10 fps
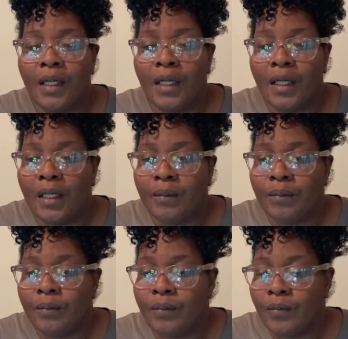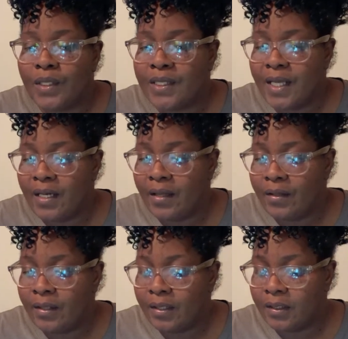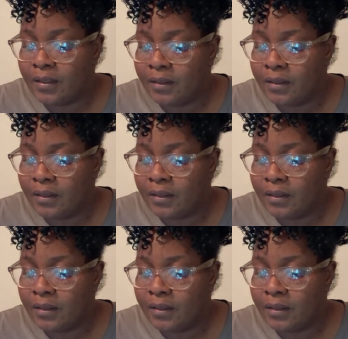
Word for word: um, what's that other